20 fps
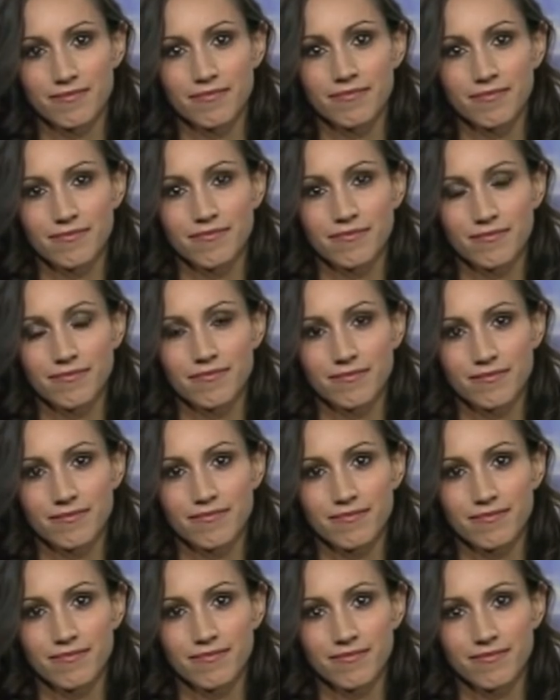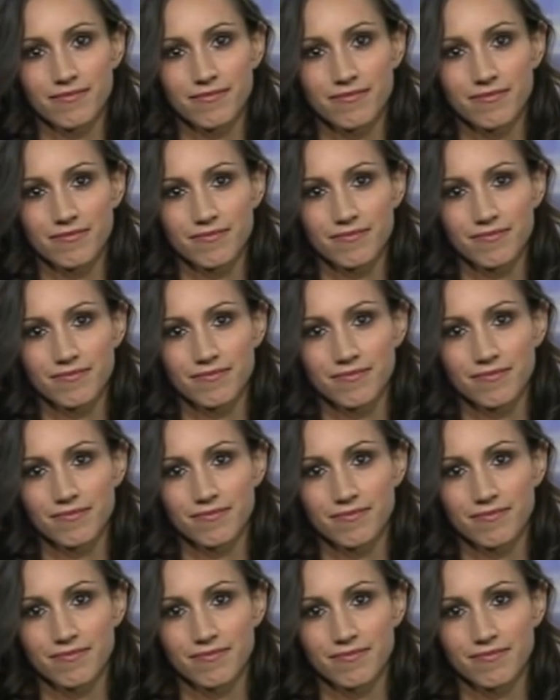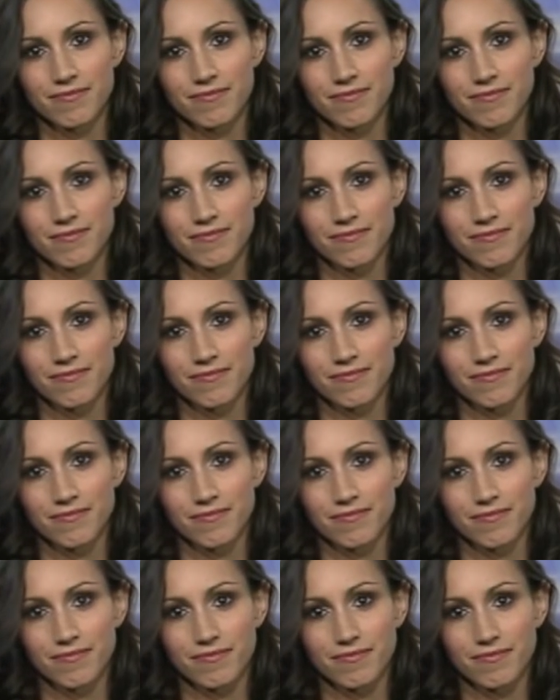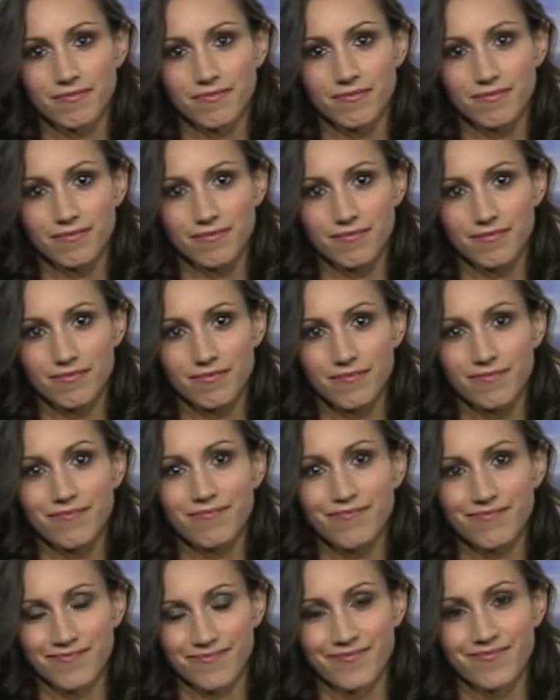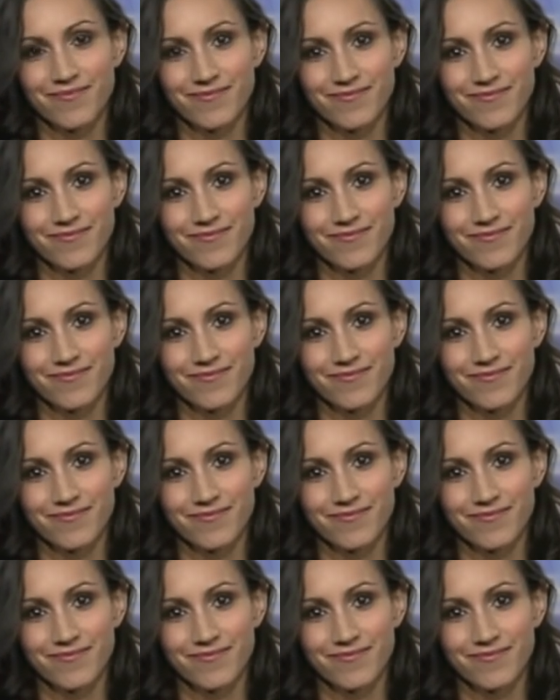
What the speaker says: This person isn't speaking.